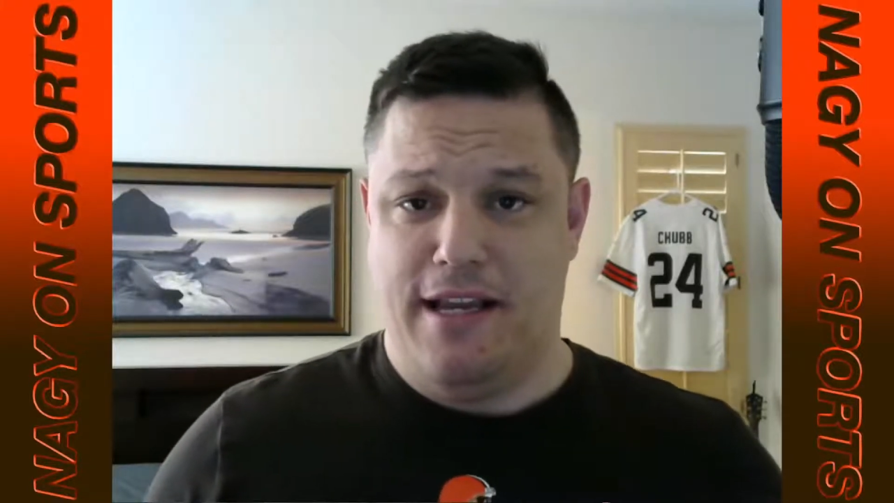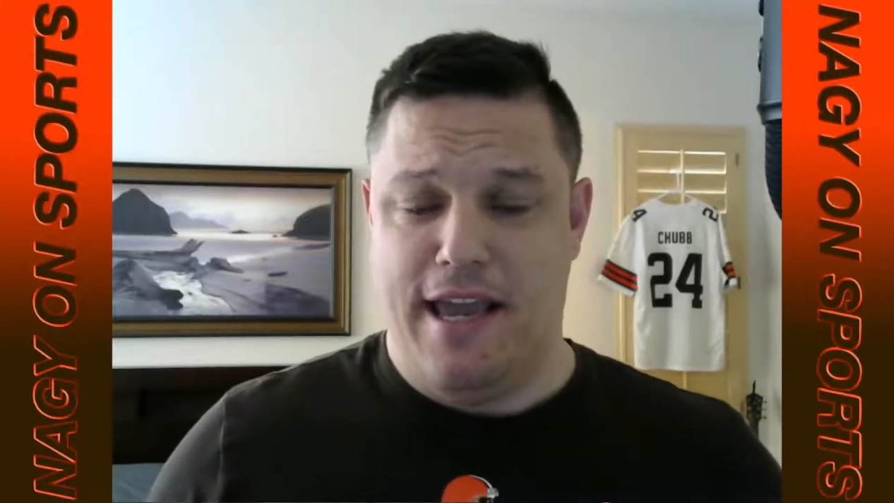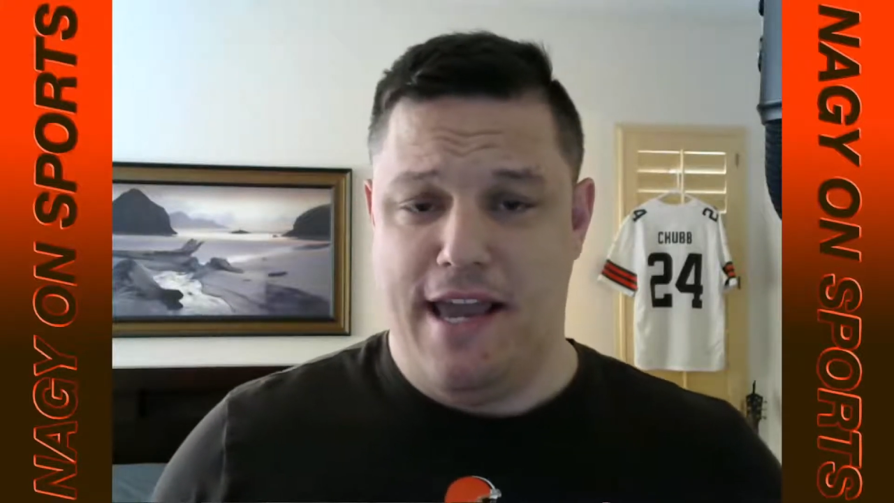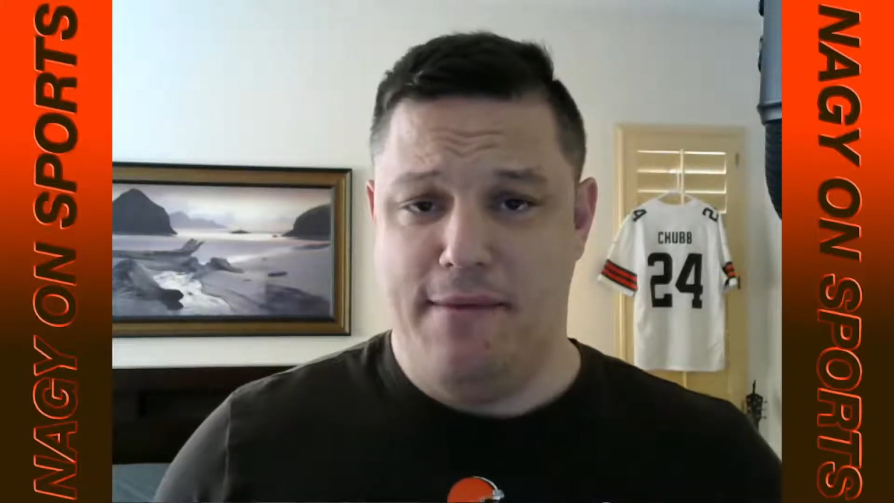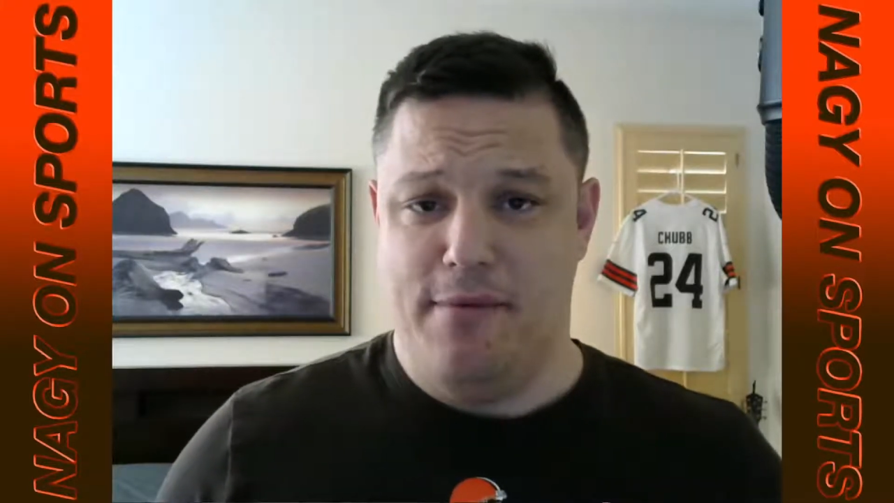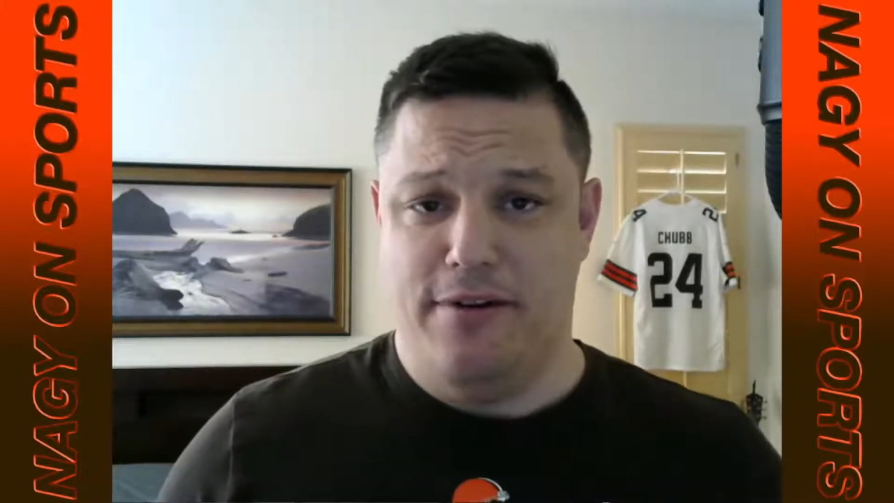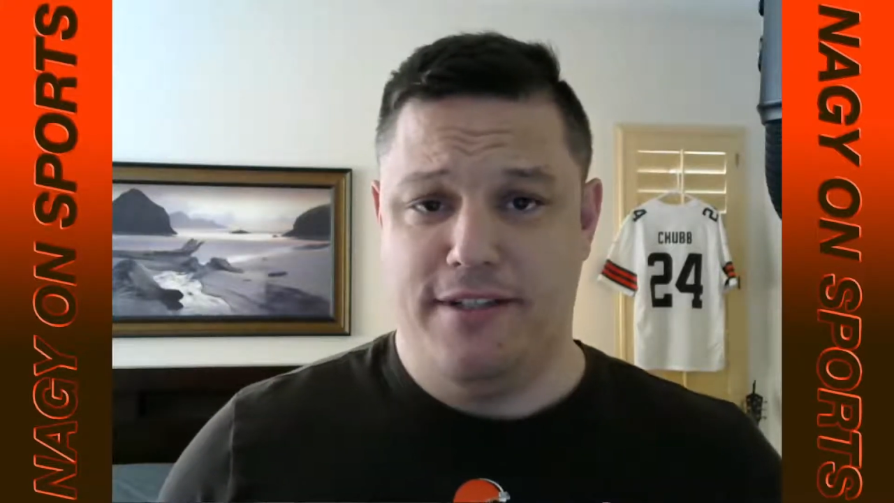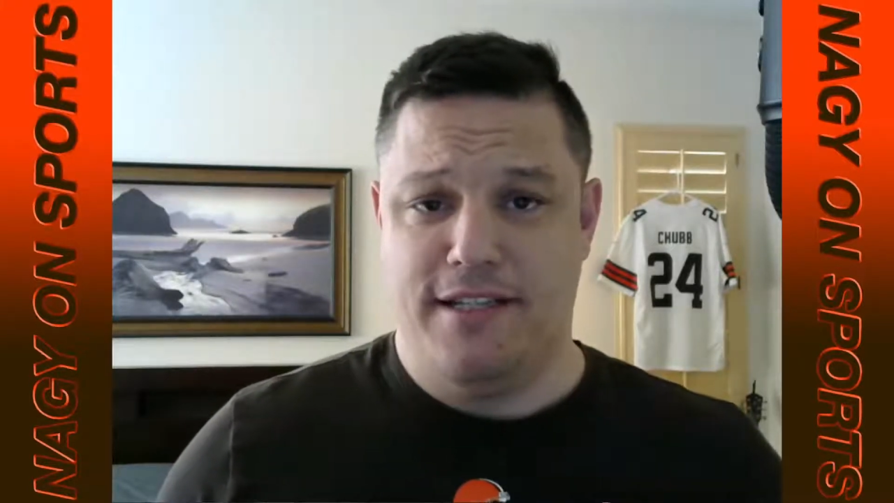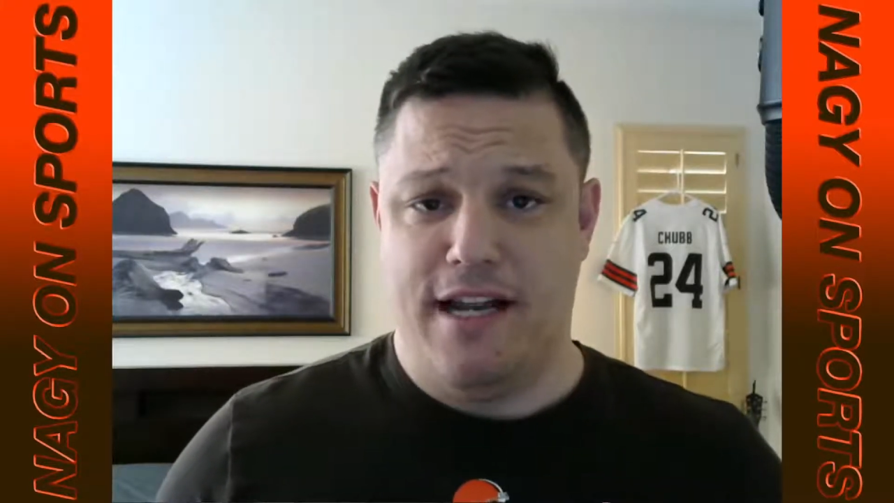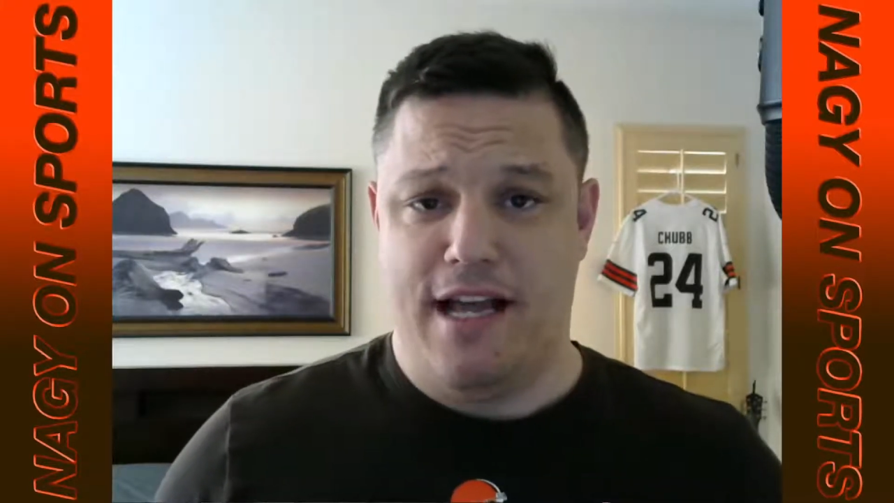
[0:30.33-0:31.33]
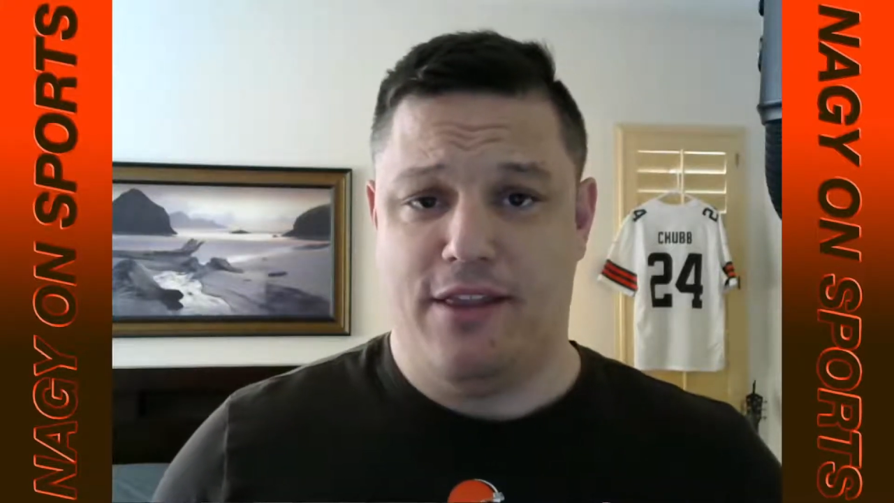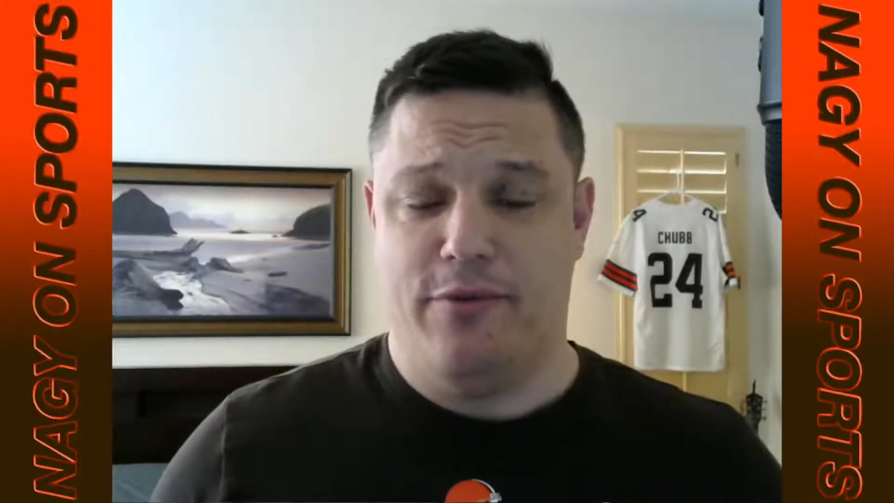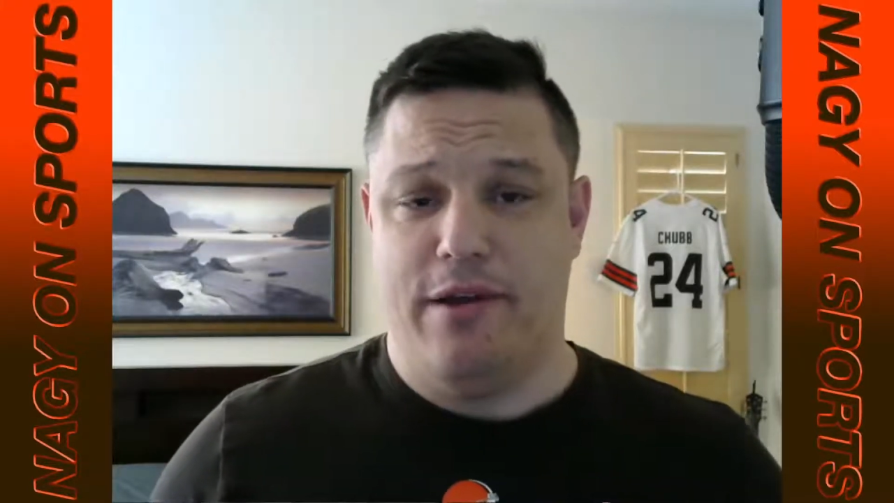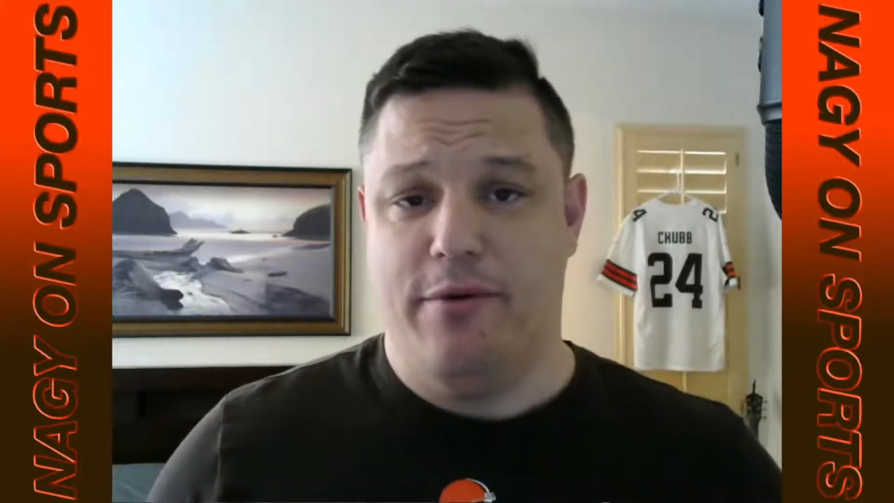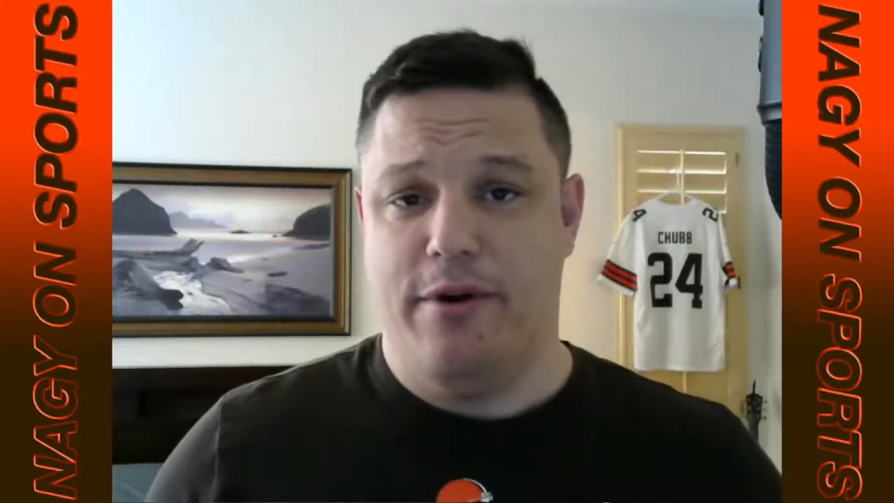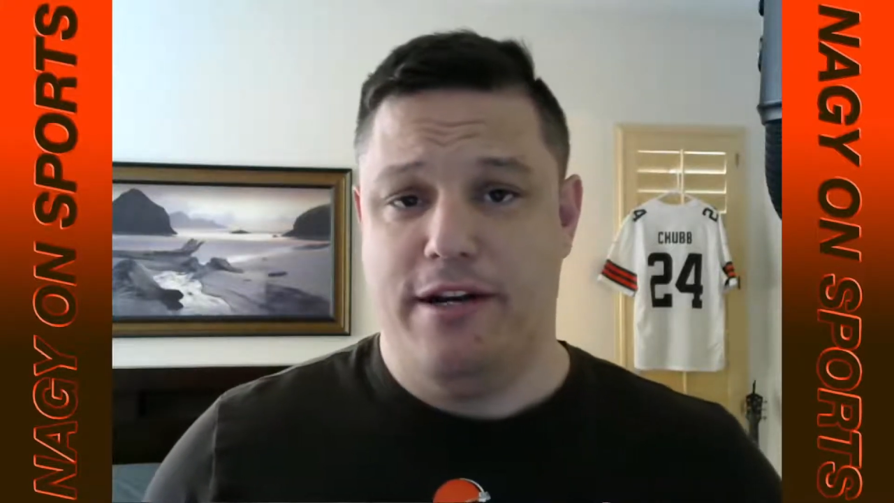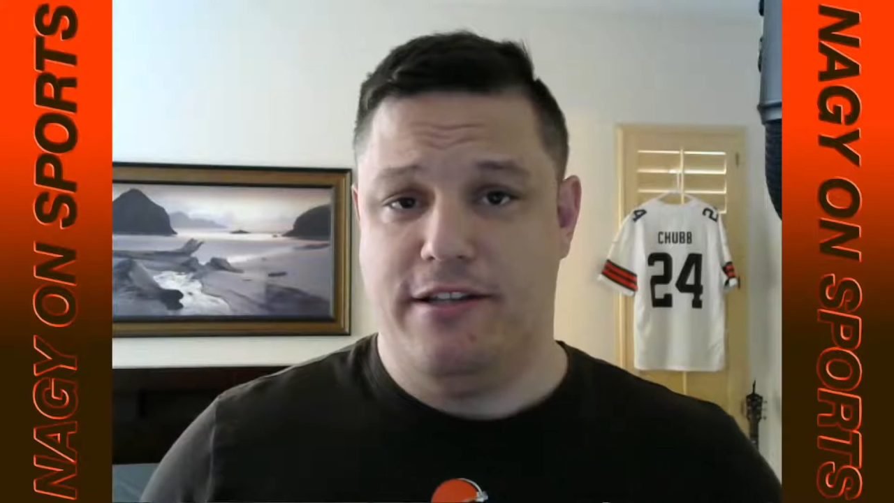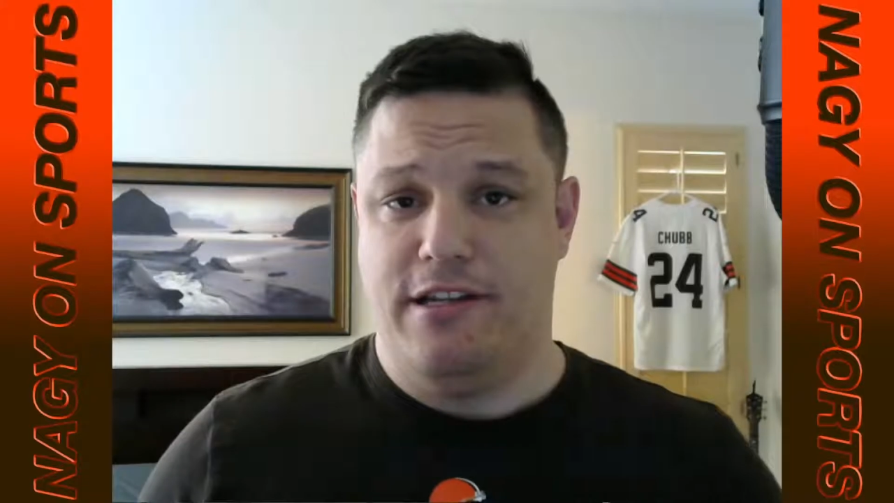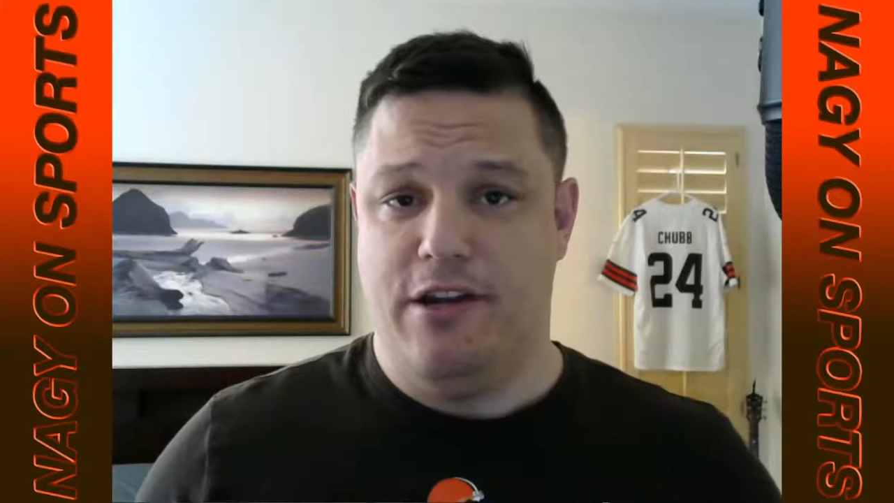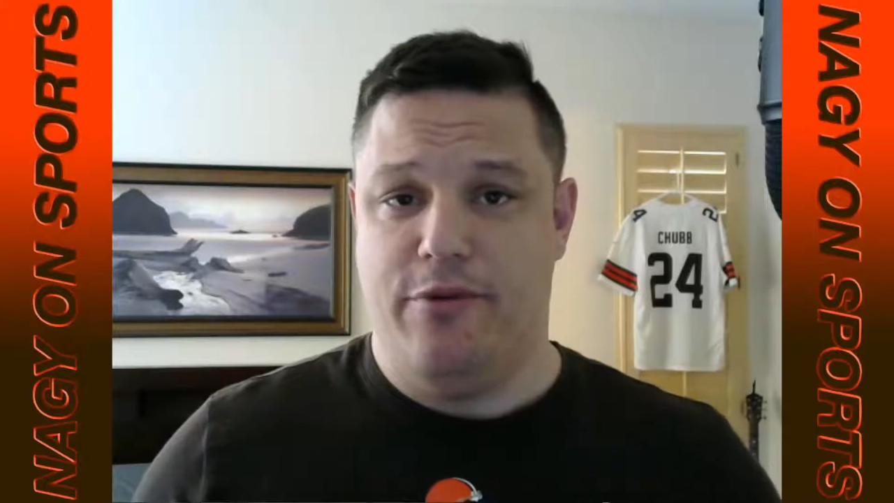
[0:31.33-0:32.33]
game was not the way we
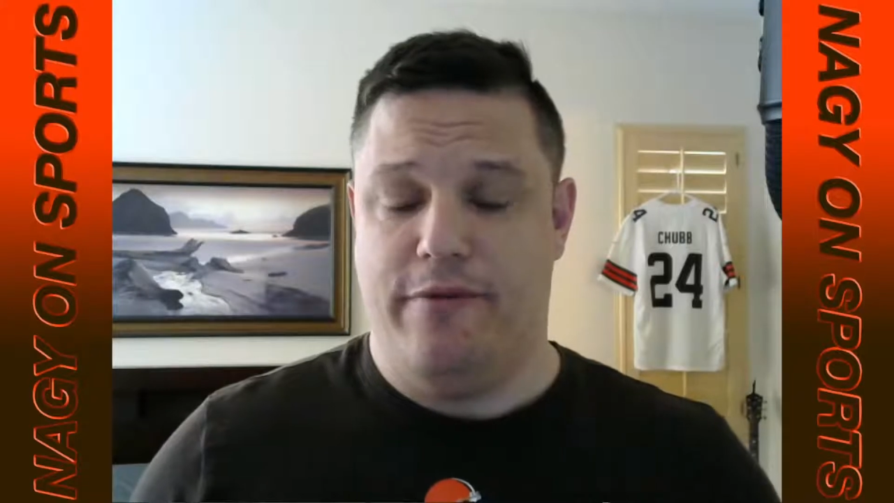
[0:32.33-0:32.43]
wanted it to go.